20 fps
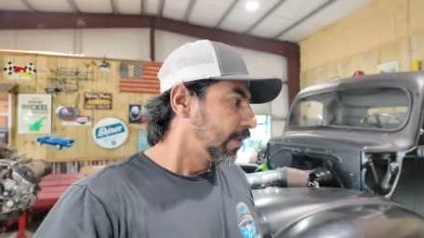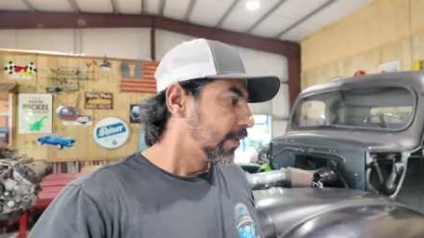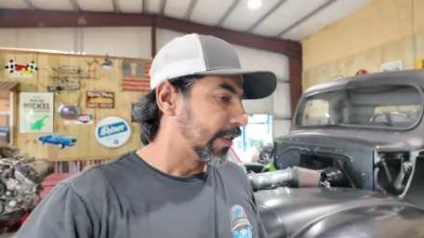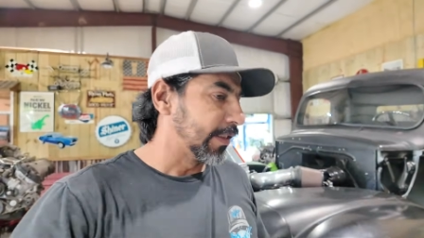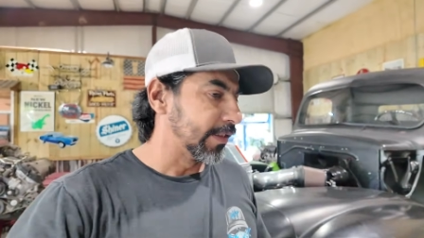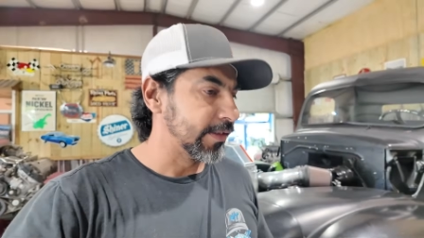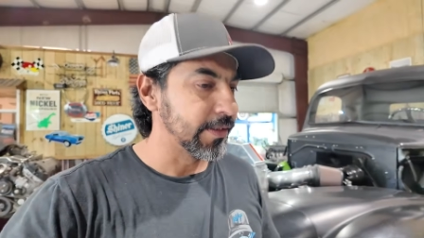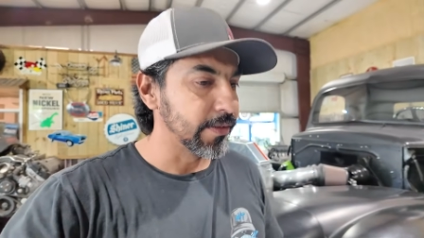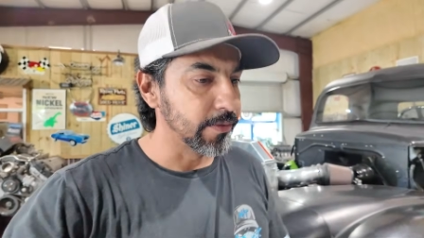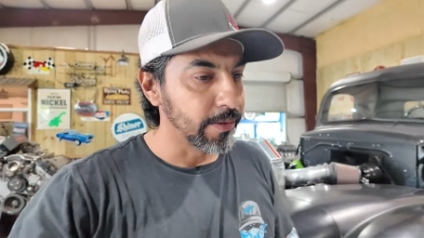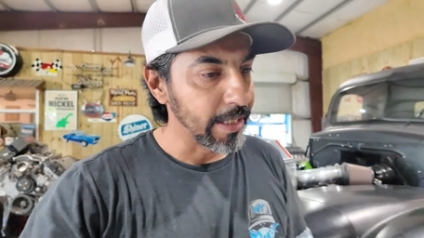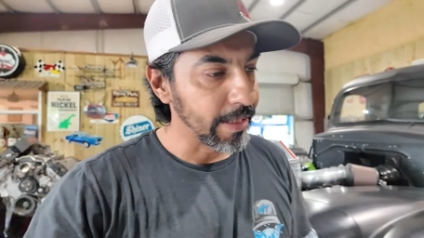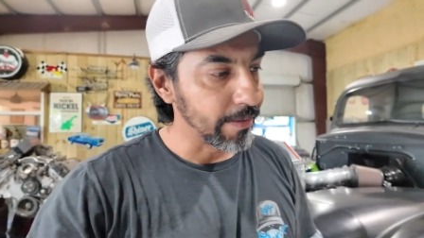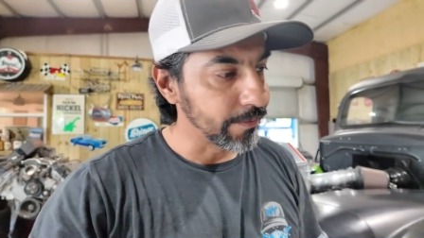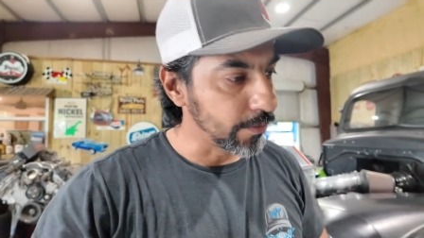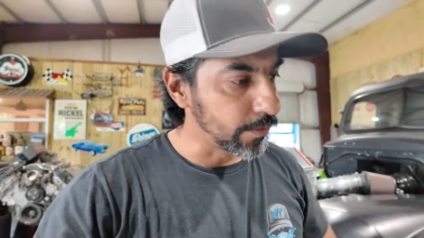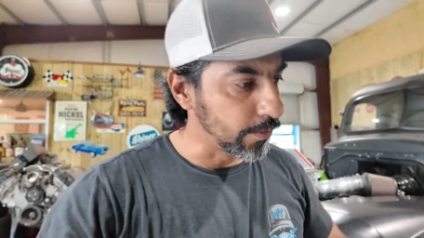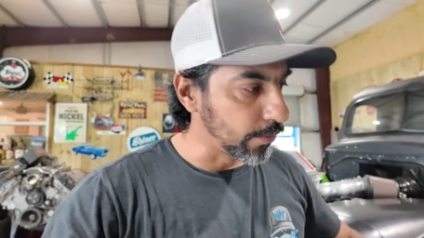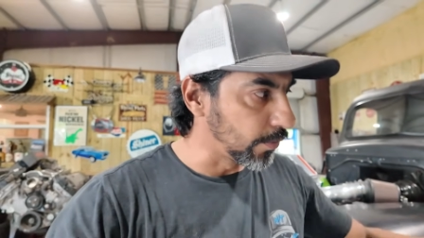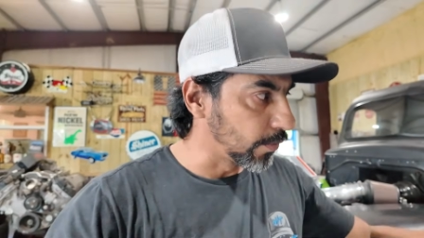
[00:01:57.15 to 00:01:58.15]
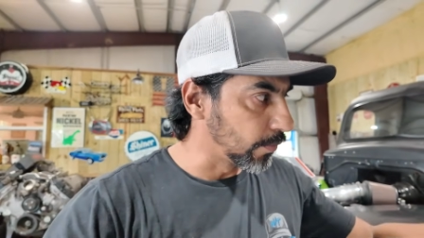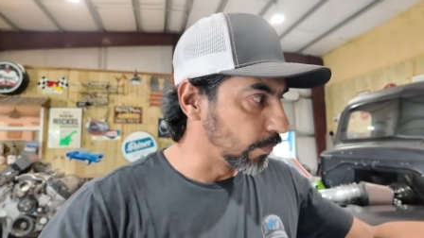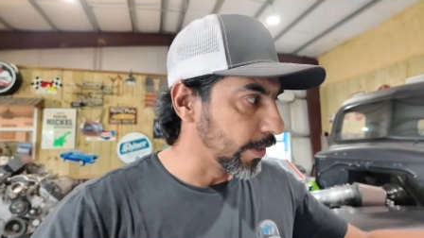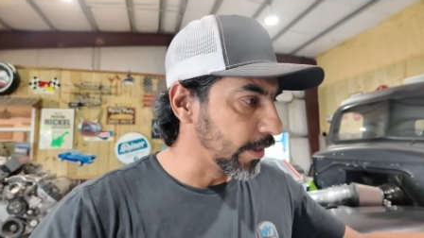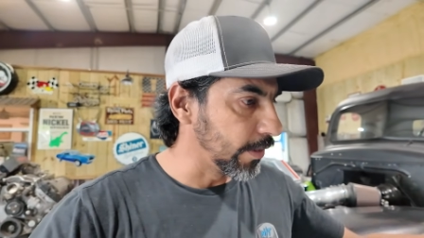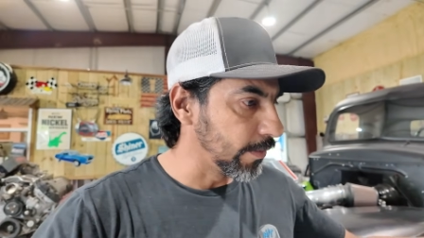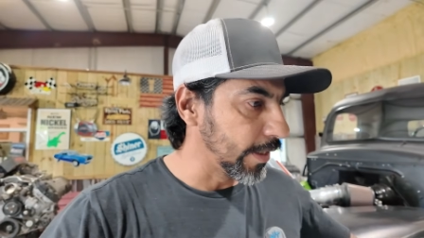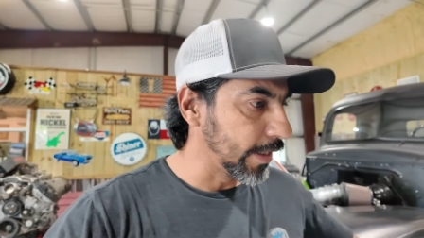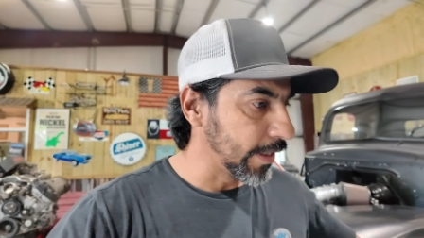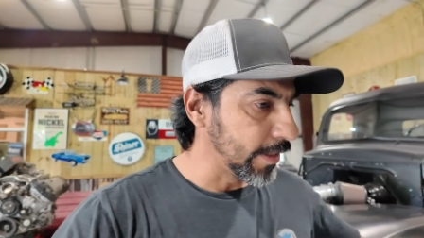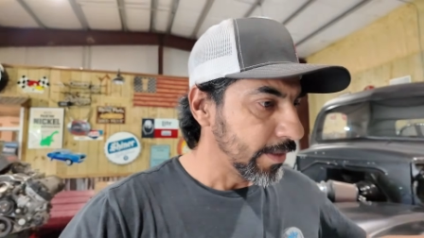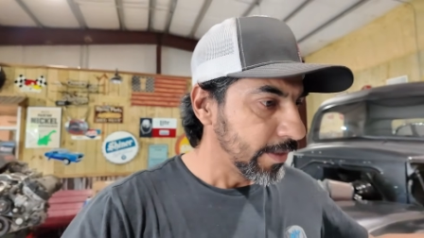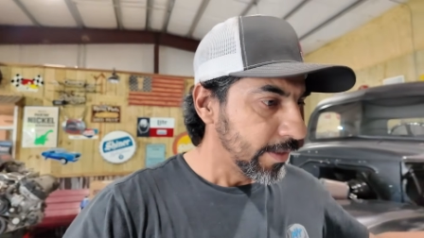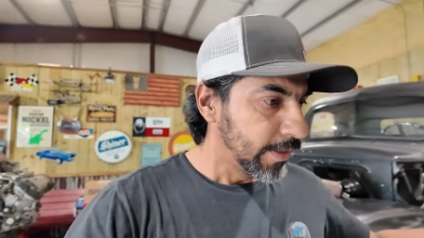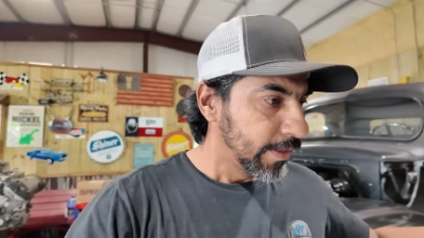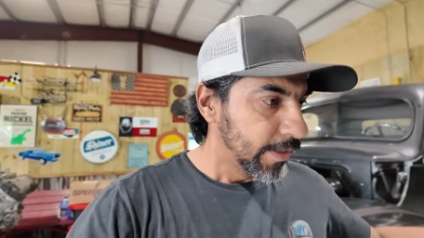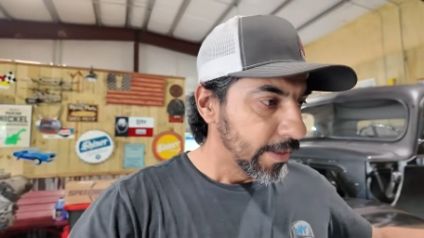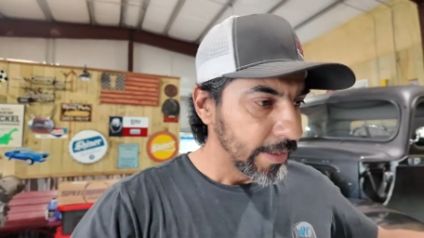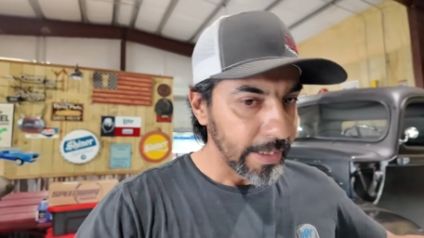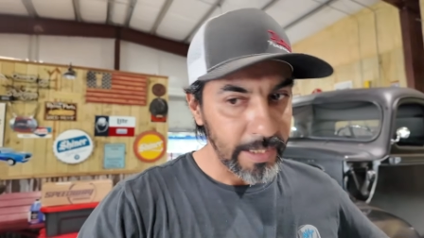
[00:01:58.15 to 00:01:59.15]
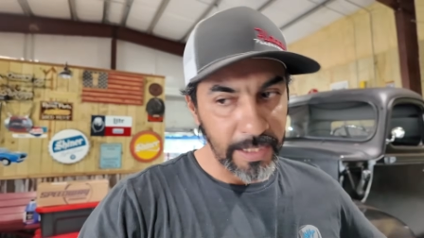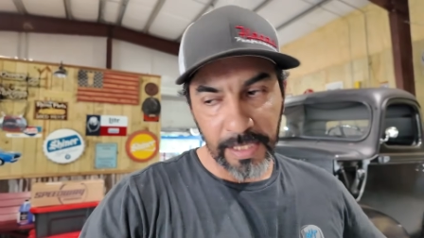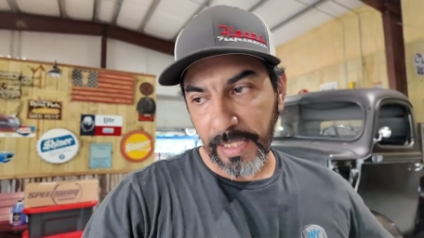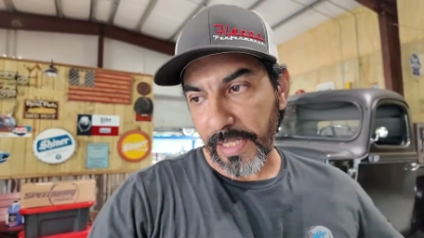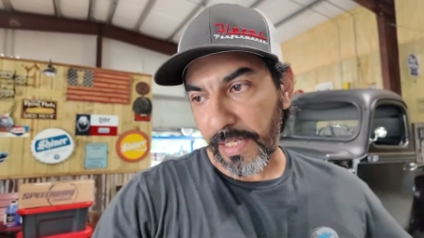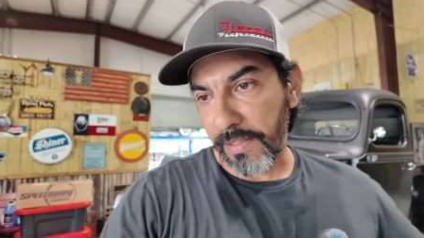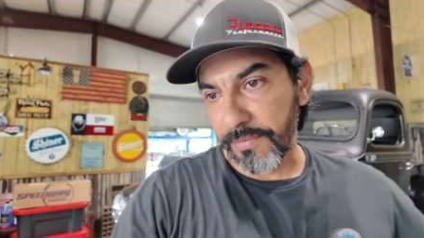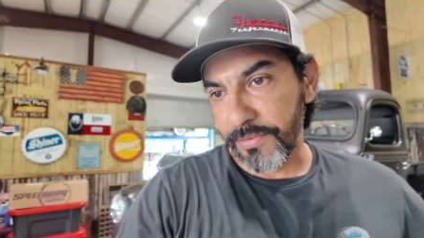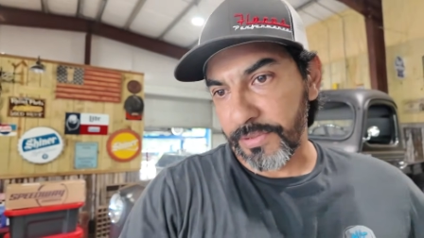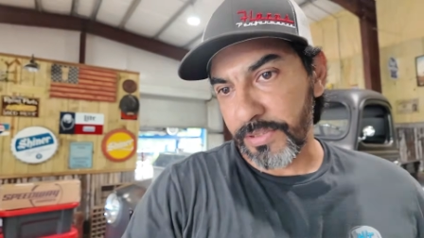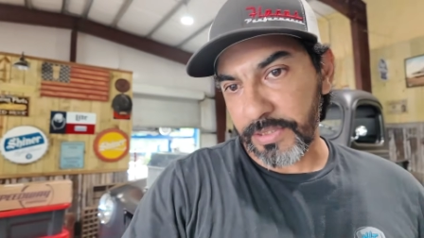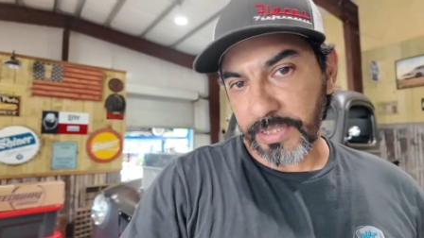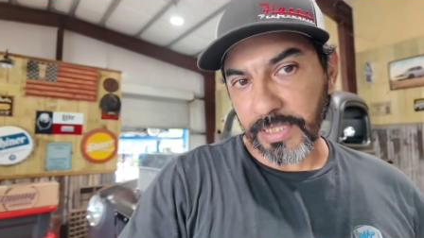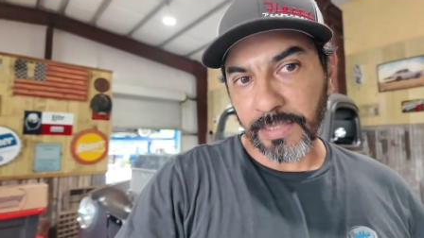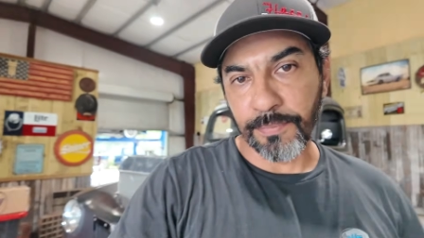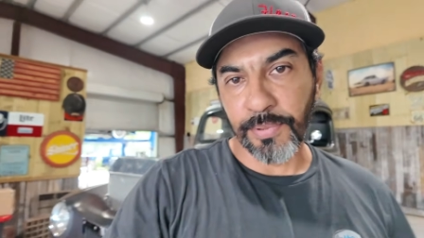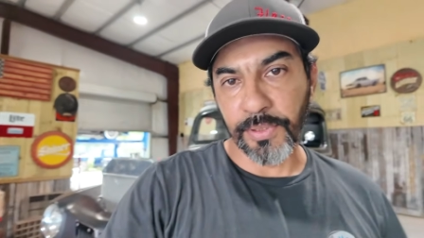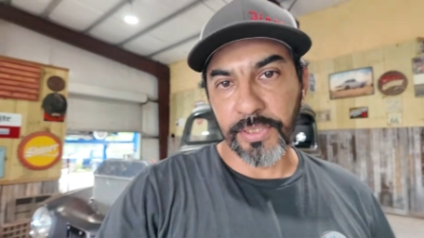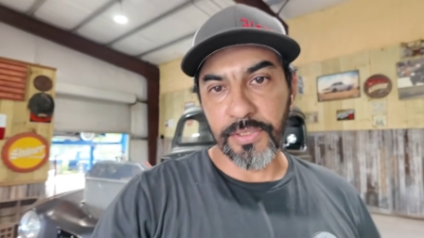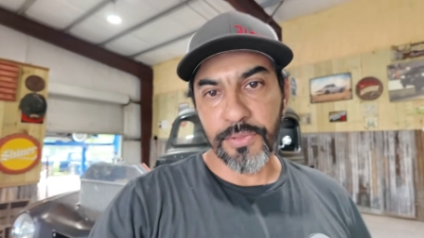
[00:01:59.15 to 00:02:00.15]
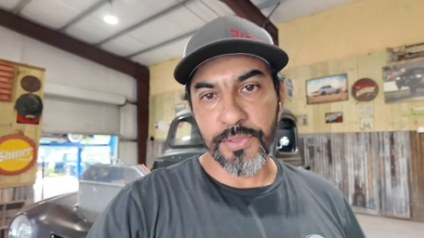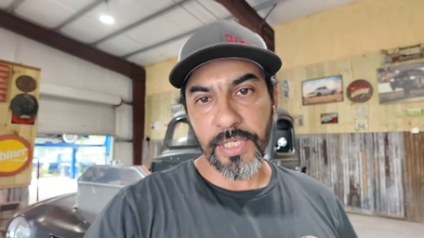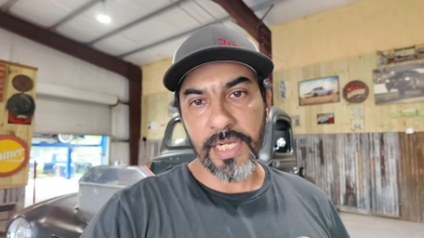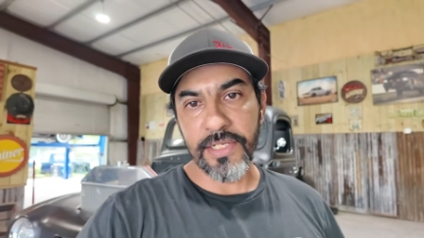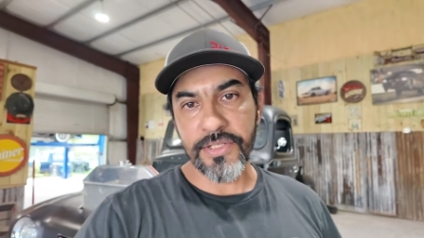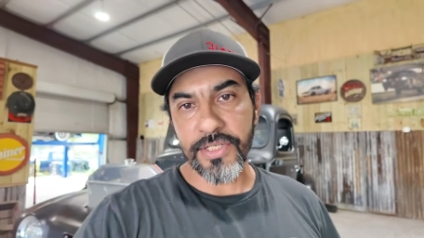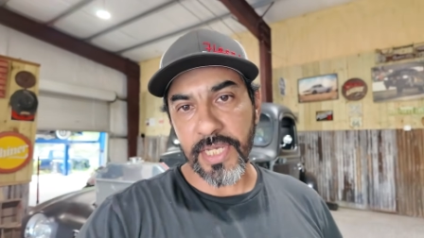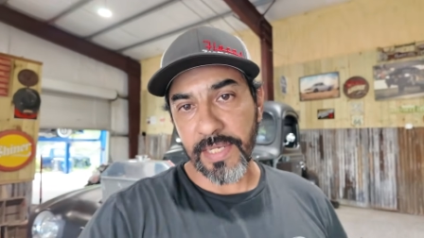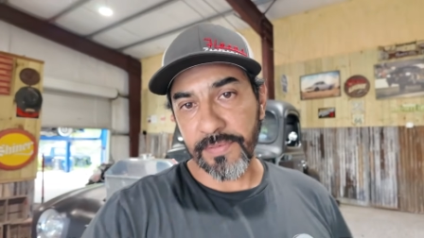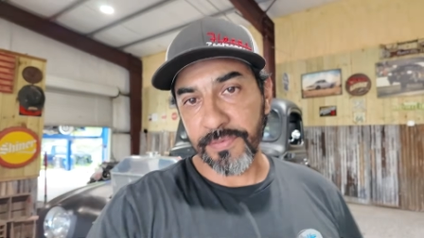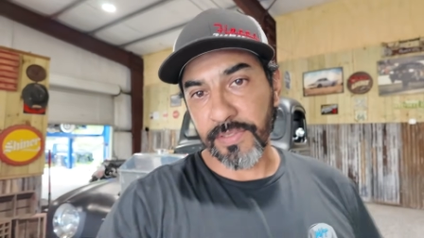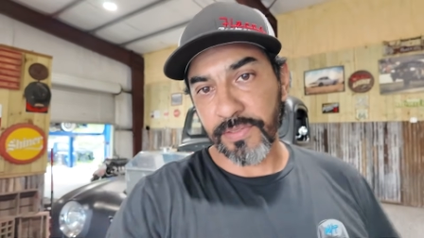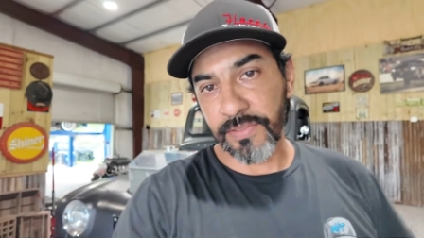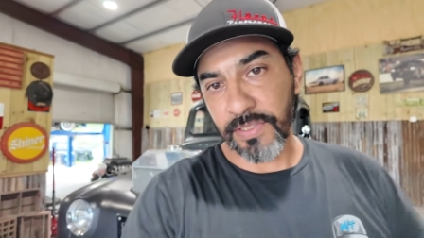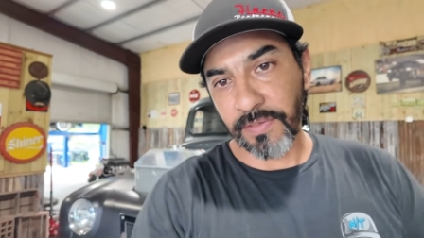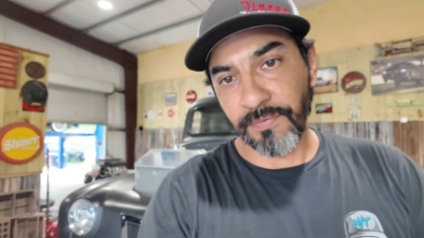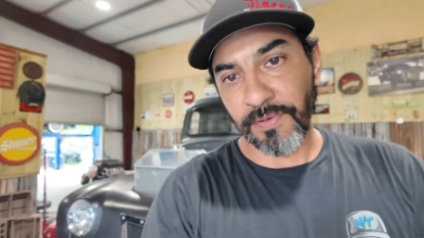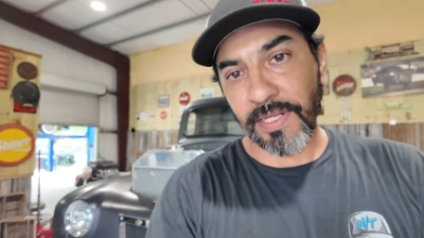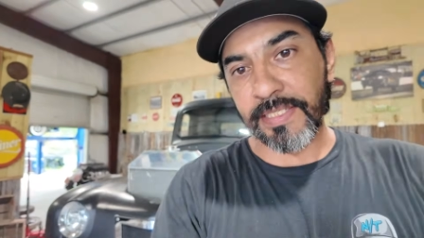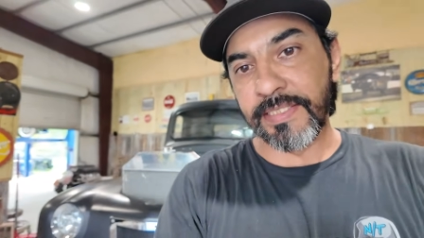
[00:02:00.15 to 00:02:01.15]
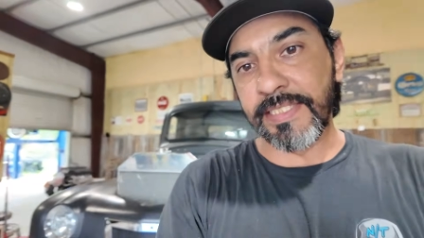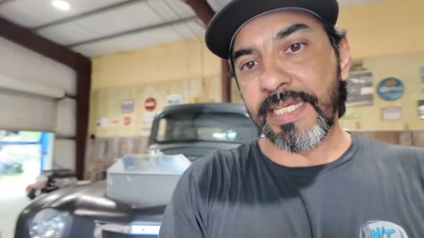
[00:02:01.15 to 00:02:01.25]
I still have to do the rear end, and obviously put the drive shaft and stuff like